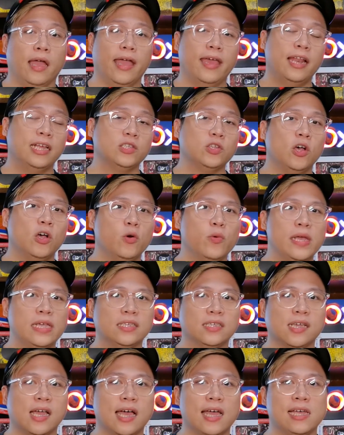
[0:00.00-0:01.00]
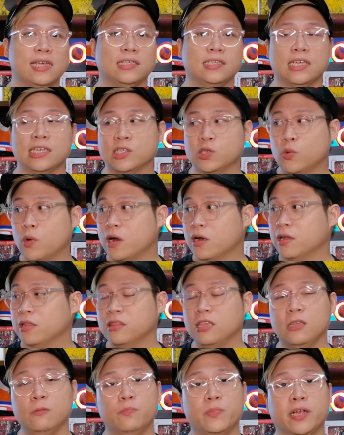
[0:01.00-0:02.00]
And as always, guys, it's
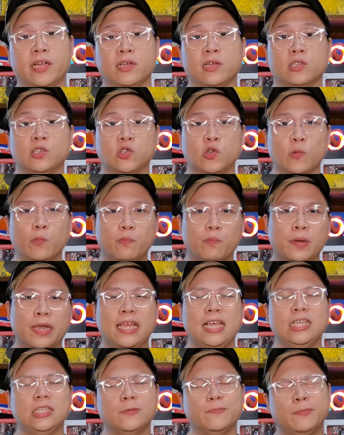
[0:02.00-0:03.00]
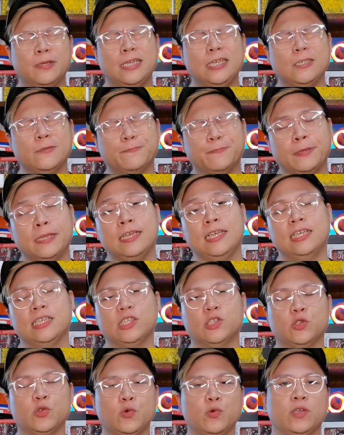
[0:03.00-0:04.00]
quarantine period, so please, please,
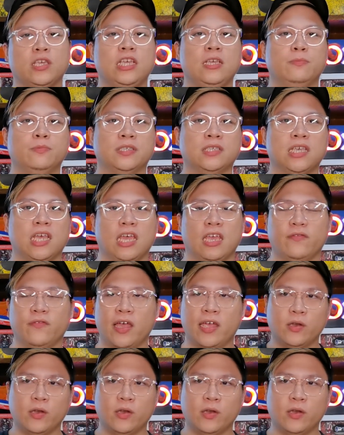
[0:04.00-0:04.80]
please do keep safe.